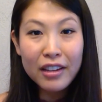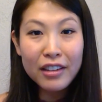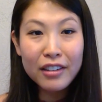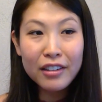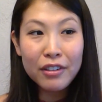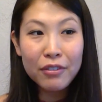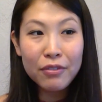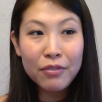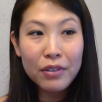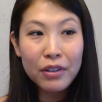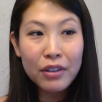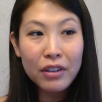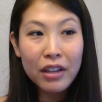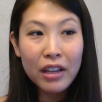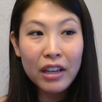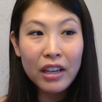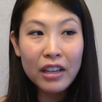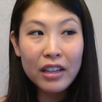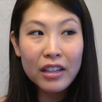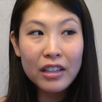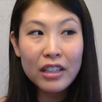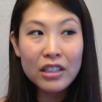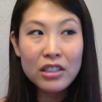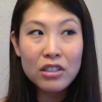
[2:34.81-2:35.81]
and I feel
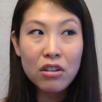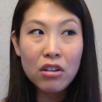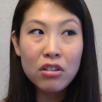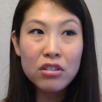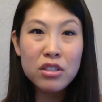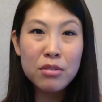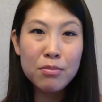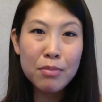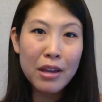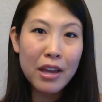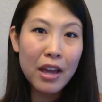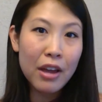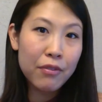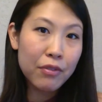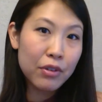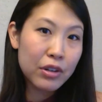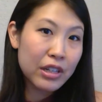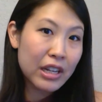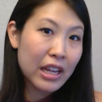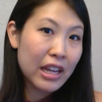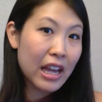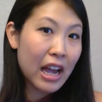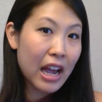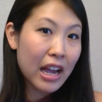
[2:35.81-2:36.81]
like it's also my everyday